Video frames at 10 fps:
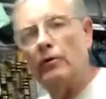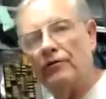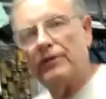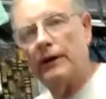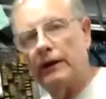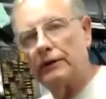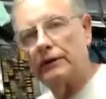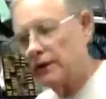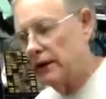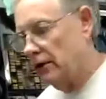of
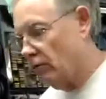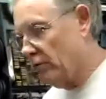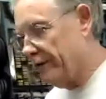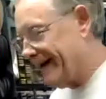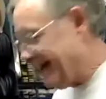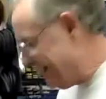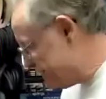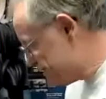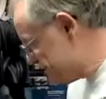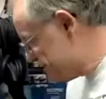things where the
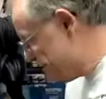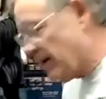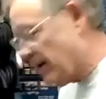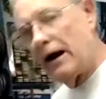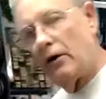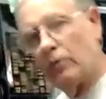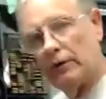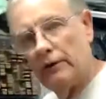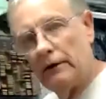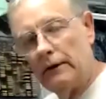AC
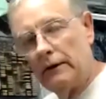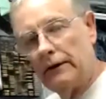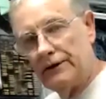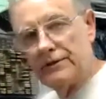power is